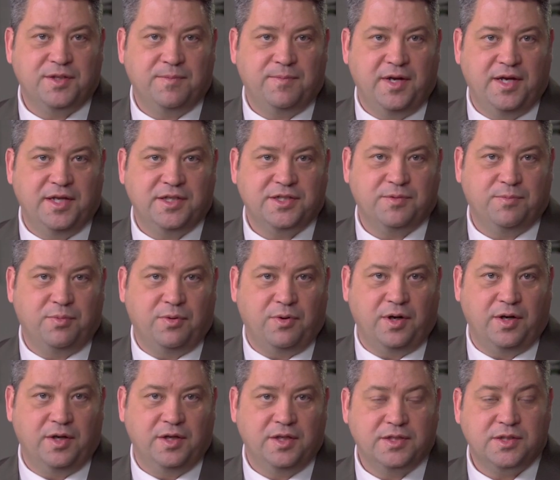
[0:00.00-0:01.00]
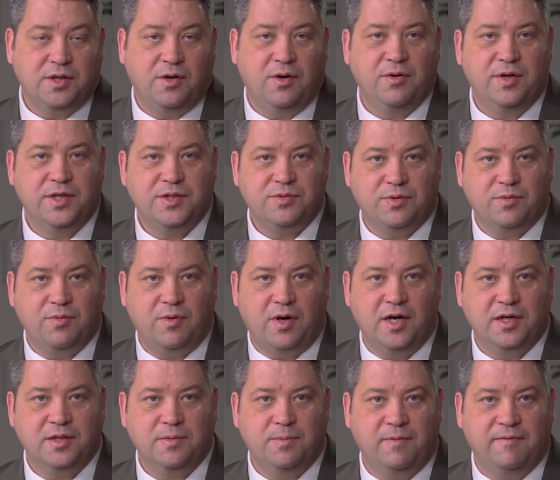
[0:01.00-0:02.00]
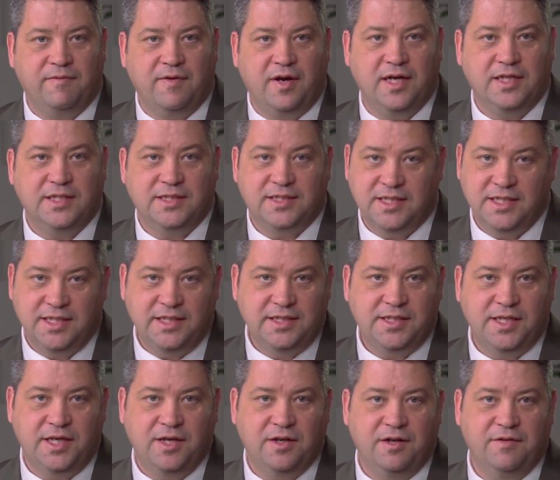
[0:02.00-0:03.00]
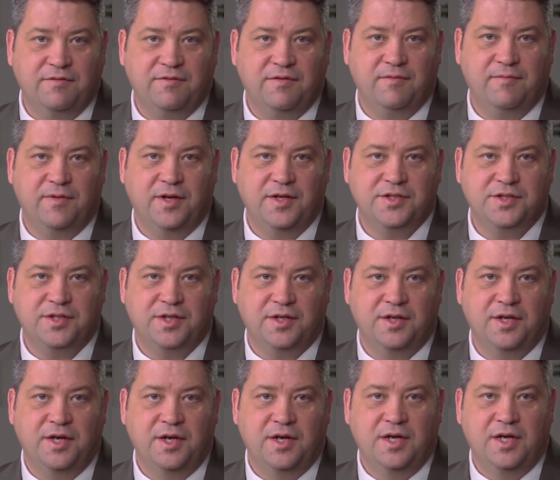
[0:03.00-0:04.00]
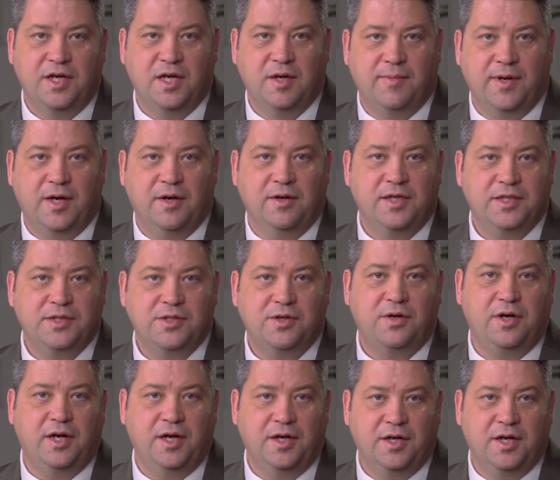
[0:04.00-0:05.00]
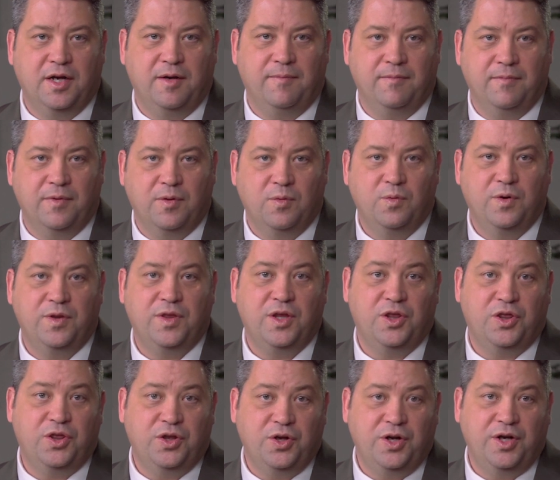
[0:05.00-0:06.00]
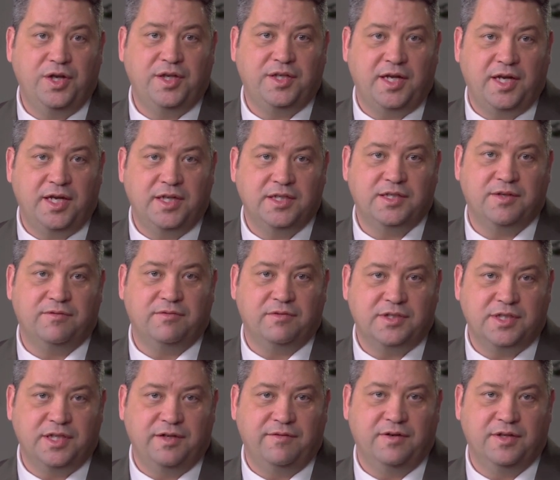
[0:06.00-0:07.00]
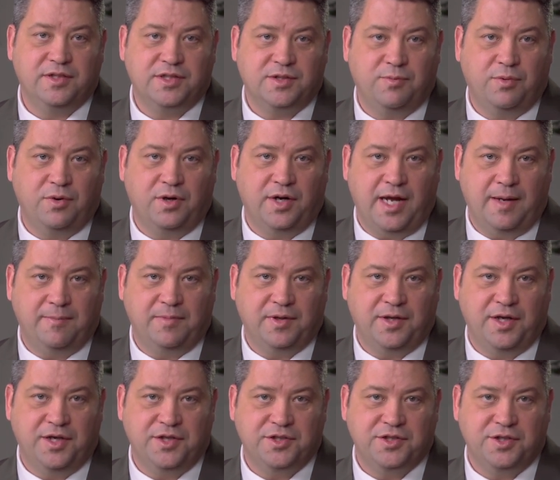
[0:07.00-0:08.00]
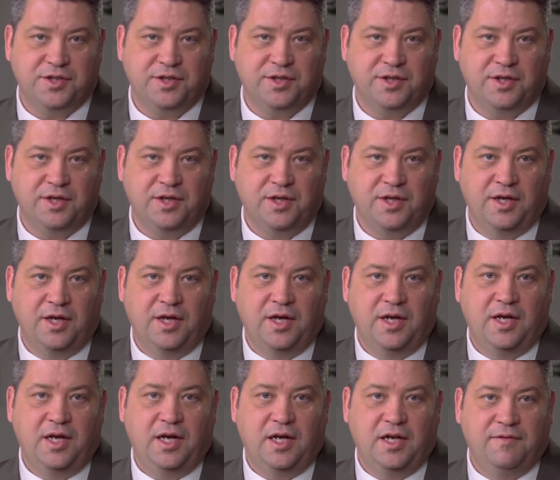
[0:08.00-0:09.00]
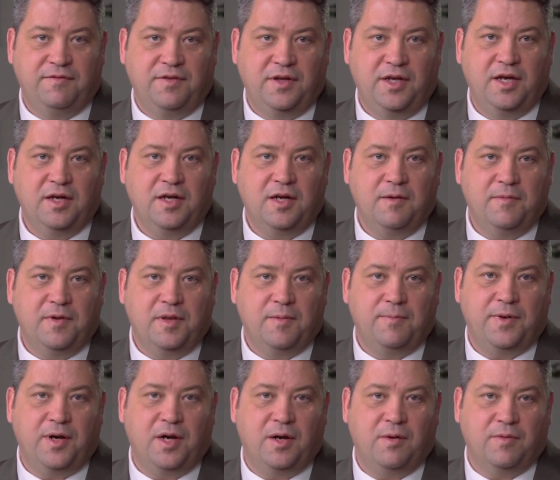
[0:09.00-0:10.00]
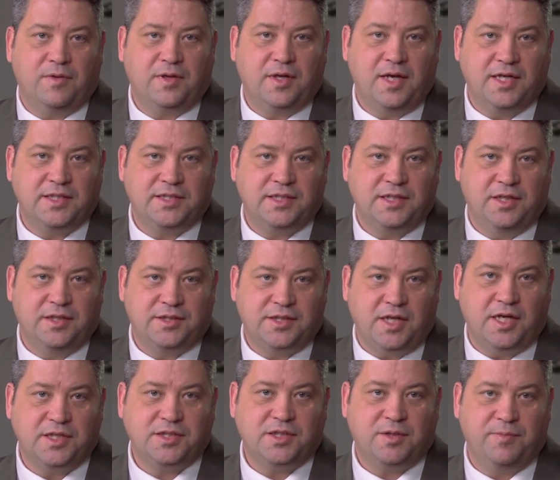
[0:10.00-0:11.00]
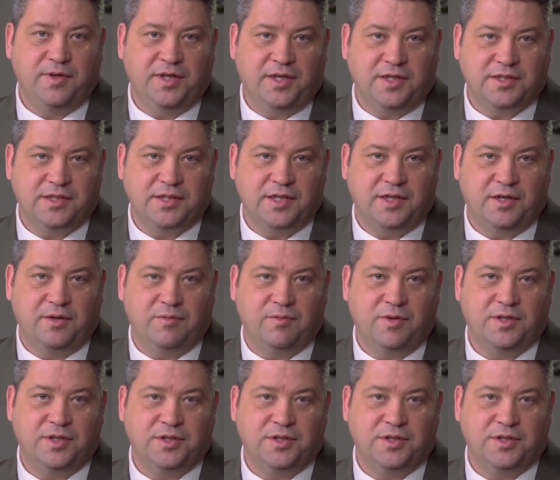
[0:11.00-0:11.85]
to pay support is always required to provide detailed information about his or her income within 30 days of receiving a support application. And if the income of the parent with custody is also be considered when